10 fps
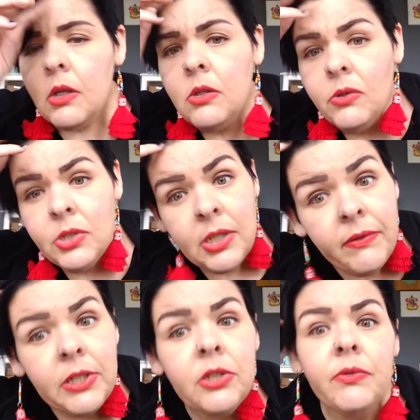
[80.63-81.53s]
So she
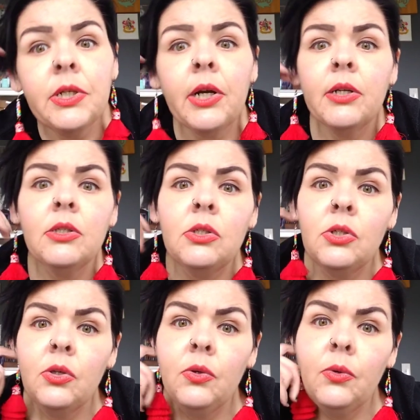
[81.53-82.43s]
eventually returns
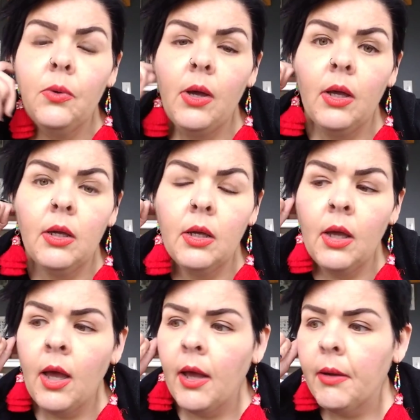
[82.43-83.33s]
to
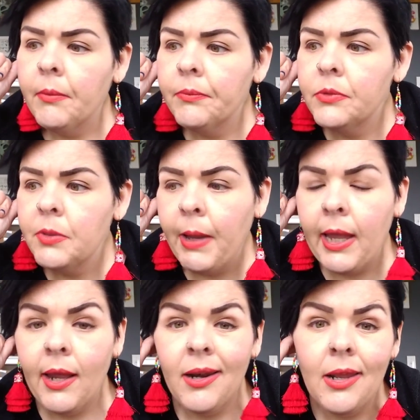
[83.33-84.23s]

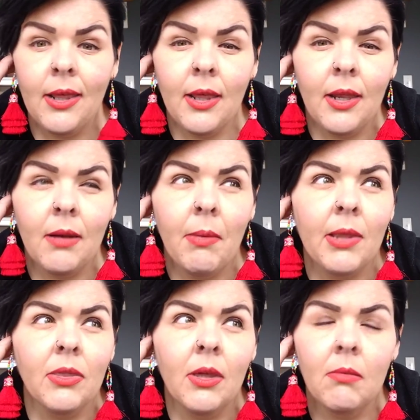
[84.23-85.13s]
Japan in
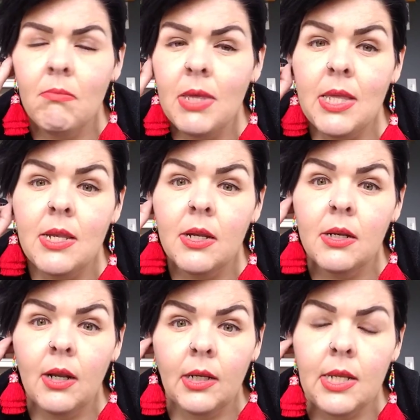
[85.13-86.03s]
about the mid
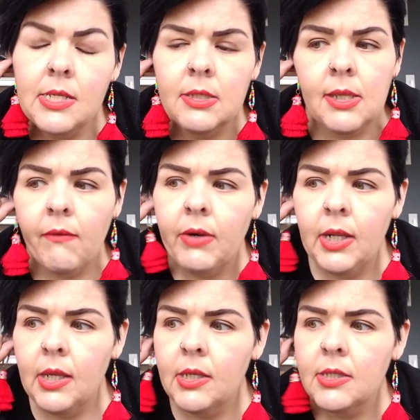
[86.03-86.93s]

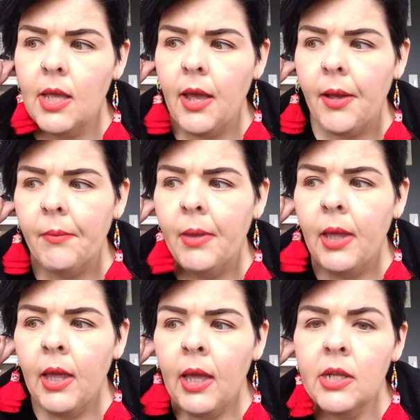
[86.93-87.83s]
1970s,
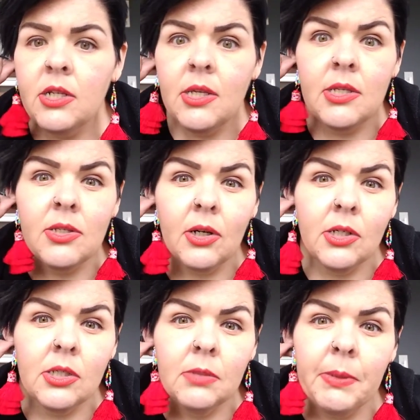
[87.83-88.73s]
and she
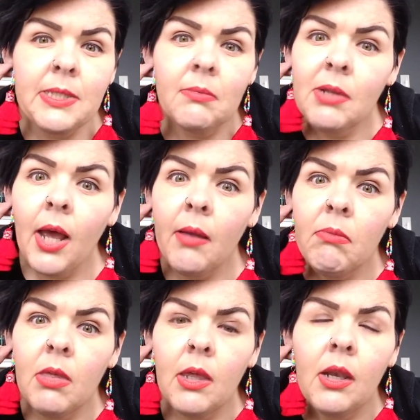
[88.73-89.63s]
spends some
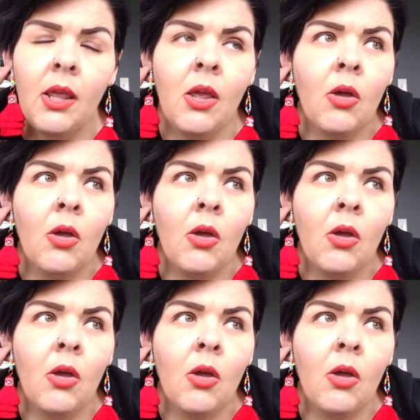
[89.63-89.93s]
time then